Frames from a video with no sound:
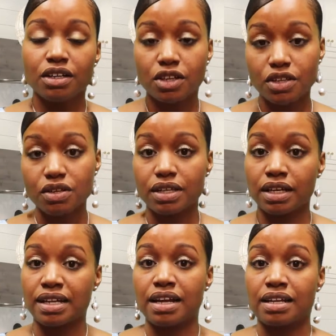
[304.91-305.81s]
Another
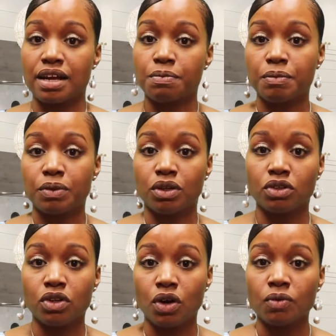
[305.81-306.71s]
thing that a lot of people
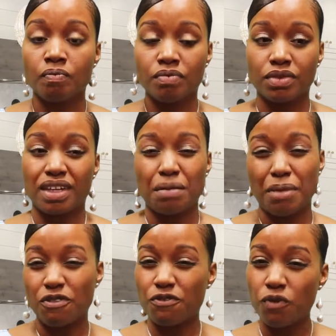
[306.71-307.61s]
don't know, that
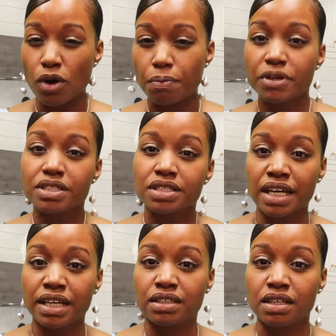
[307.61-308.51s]
about
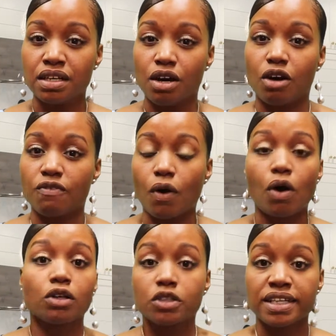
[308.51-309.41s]
4% of
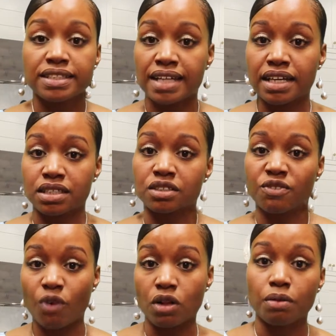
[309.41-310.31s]
all transactions
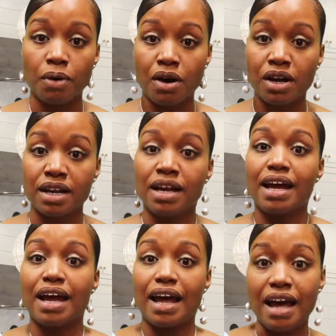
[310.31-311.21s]
fall apart
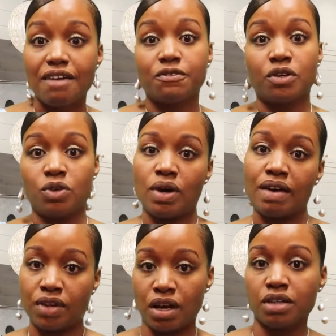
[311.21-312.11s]
after you
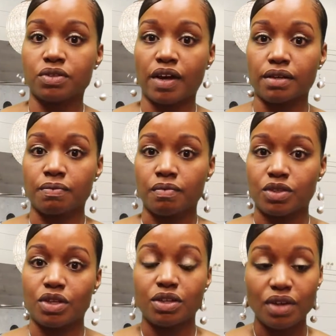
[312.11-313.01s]
have a contract.
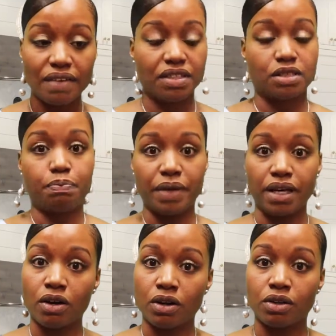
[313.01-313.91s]
So then you have this
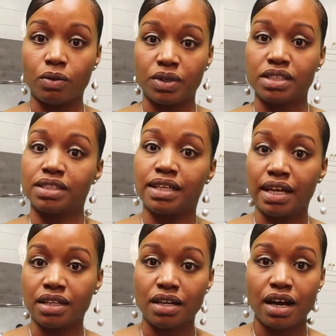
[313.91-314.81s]
big hurdle, which is
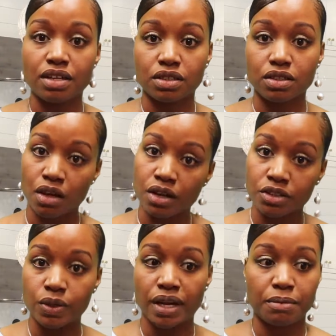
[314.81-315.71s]
getting the house under
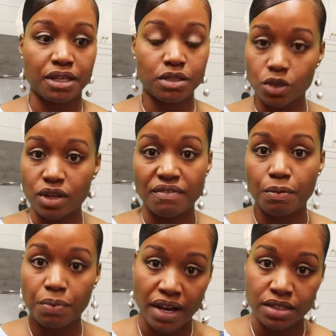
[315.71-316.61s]
contract, making sure you have
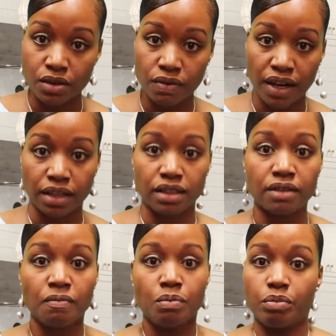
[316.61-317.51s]
it priced
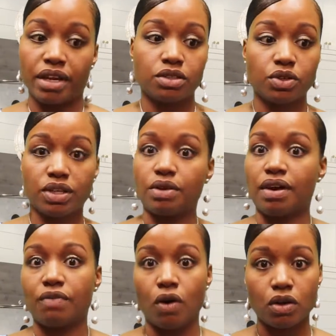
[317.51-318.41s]
correctly, making sure that you
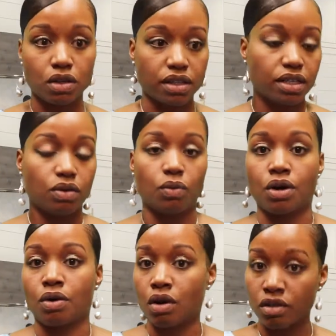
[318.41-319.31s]
have all the legal
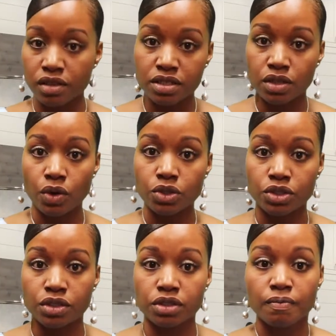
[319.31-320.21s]
work, all the
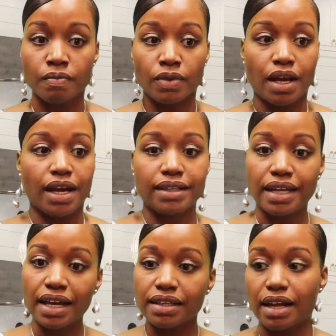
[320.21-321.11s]
disclosures, and
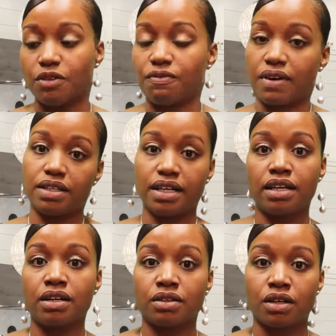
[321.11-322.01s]
then now you finally
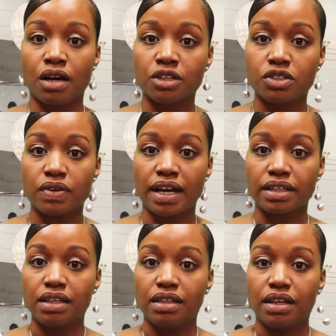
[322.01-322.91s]
get it under
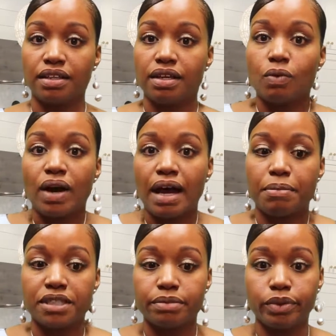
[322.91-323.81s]
contract, and then what
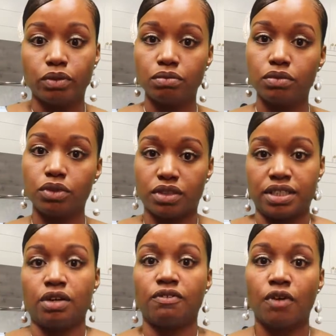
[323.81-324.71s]
happens? Boom, your
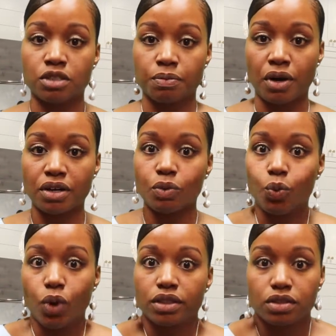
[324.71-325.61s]
sale falls apart.
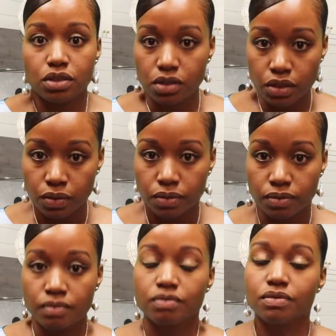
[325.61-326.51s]
What do?
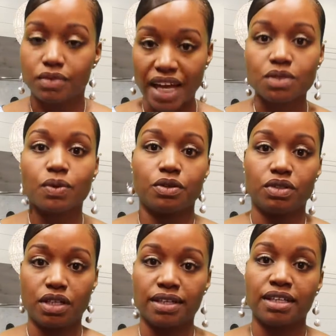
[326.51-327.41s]
That's why you
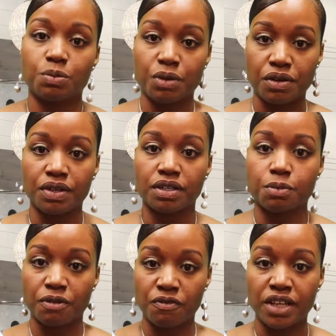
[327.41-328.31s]
need an
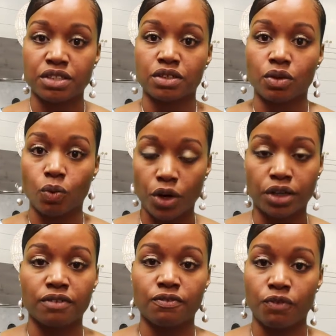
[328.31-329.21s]
experienced professional
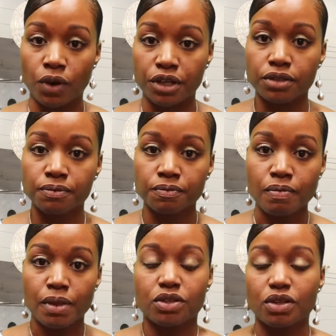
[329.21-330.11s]
working for you.
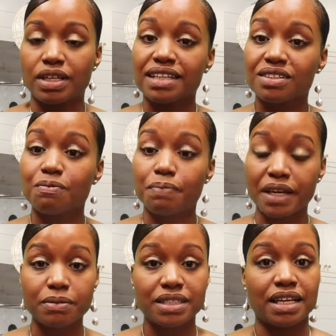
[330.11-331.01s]
So that's a
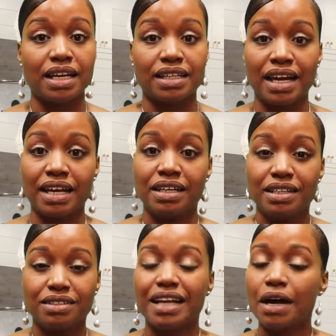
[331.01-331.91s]
big mistake that
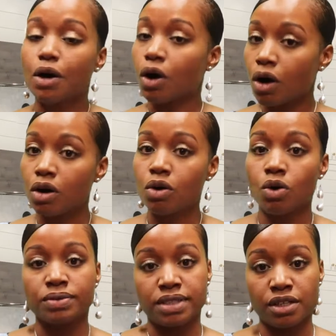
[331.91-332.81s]
not all
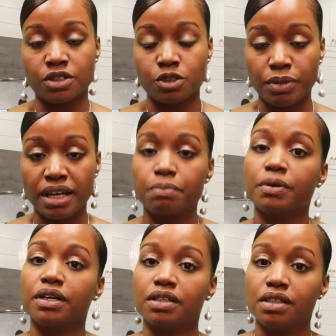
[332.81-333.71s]
home sellers make,
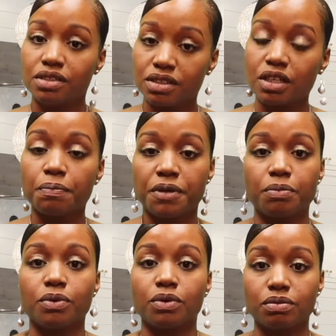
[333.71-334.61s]
but some
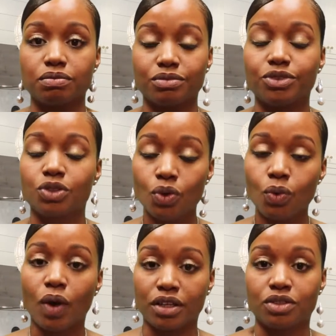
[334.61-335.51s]
people do
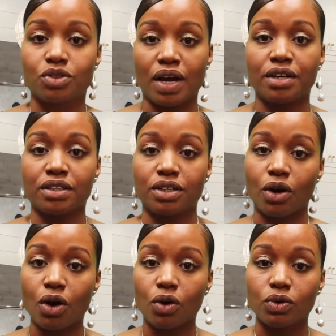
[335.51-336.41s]
want to try on
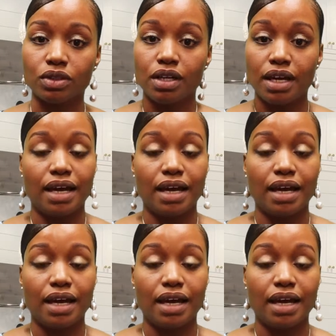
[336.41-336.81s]
their own.